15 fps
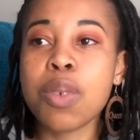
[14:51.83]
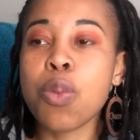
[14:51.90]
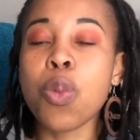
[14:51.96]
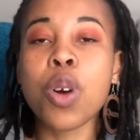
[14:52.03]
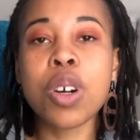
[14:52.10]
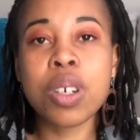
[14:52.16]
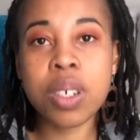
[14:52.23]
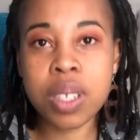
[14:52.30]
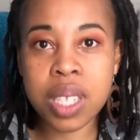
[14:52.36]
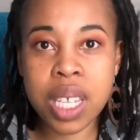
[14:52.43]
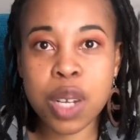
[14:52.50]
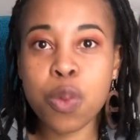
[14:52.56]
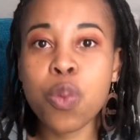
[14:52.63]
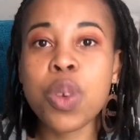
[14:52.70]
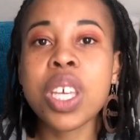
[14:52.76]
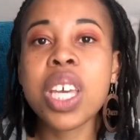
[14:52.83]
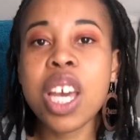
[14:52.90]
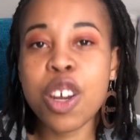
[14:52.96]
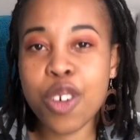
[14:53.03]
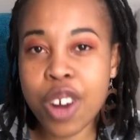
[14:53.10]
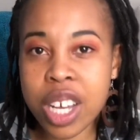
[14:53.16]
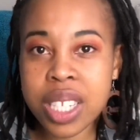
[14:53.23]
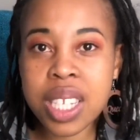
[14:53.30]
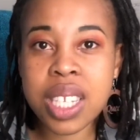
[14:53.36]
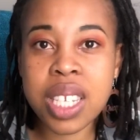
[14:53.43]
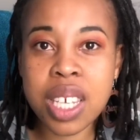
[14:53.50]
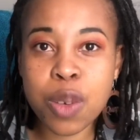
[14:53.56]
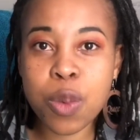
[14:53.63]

world that we cannot see